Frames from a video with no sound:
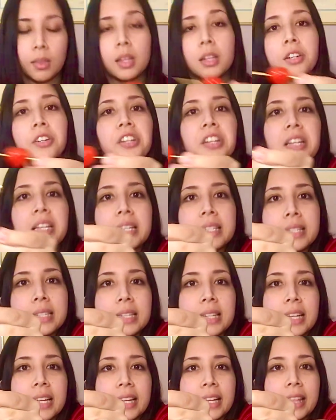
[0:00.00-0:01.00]
Just
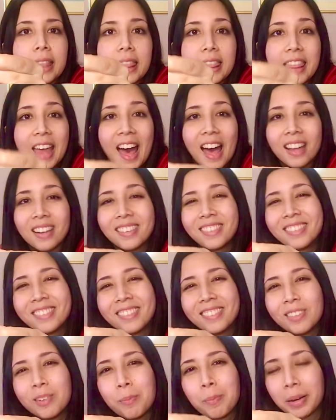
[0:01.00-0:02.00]
like that.
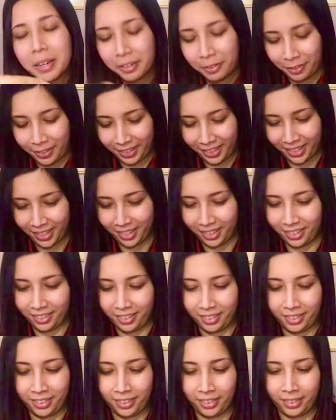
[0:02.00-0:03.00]
Perfect.
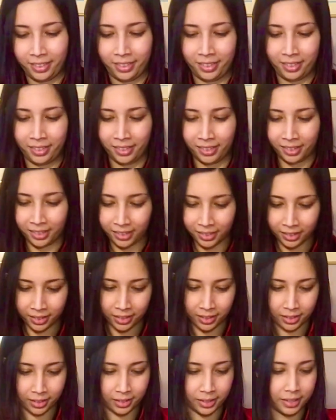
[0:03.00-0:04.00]

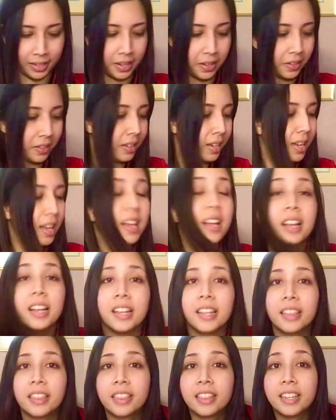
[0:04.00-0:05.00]
So,
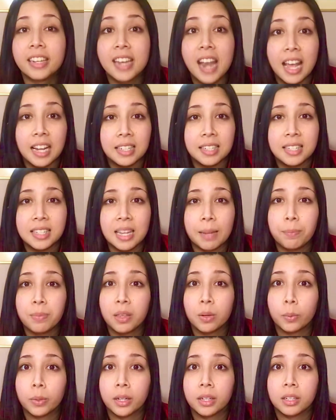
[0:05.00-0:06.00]
the next step
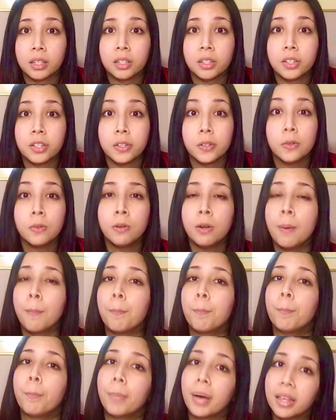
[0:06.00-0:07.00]
that we're gonna do,
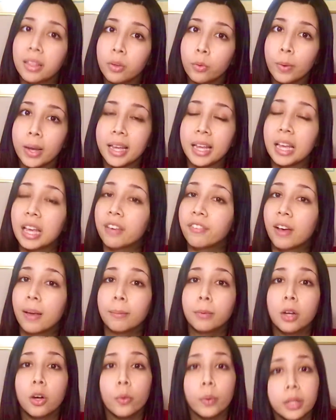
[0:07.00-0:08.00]
by the way, if I'm
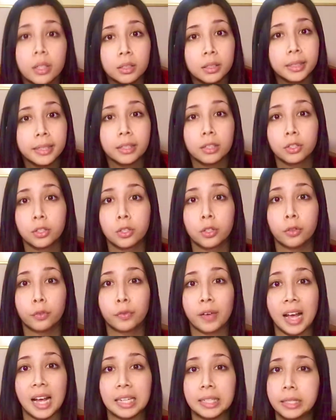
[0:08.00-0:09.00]
going a little too
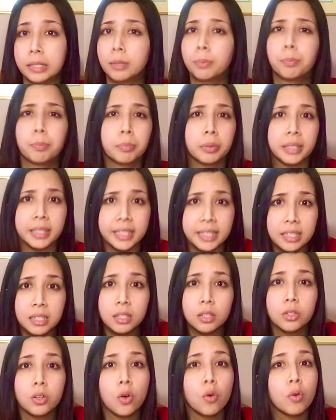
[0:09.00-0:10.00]
fast, please
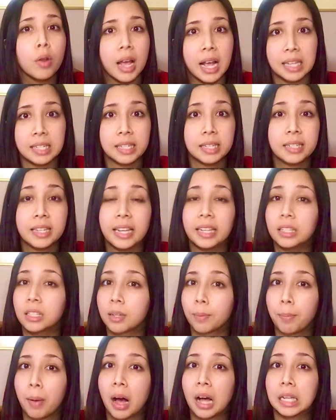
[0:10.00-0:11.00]
don't hesitate to
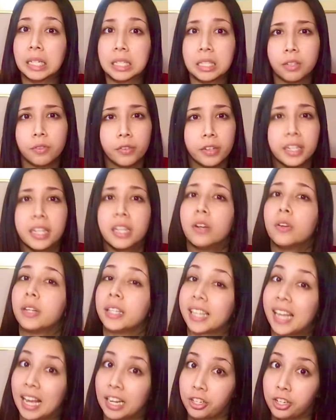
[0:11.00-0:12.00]
pause the video to
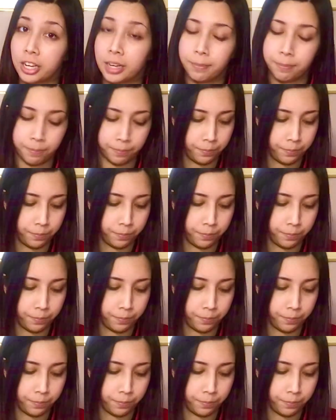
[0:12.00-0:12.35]
catch up.